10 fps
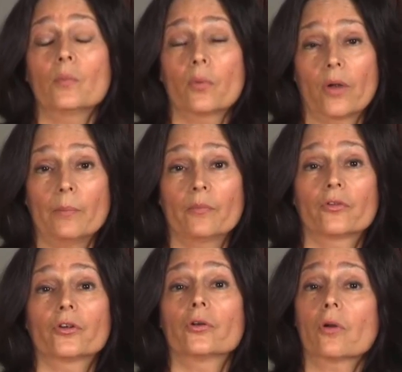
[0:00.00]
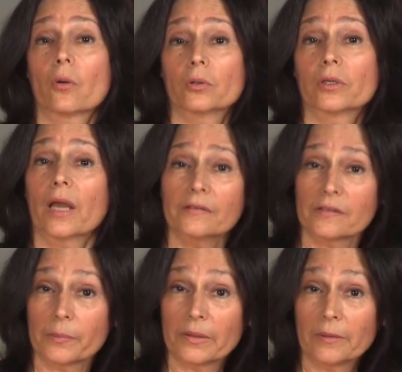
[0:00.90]
the prep for your
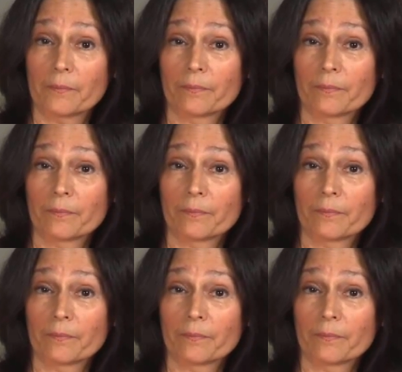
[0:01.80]
colonoscopy.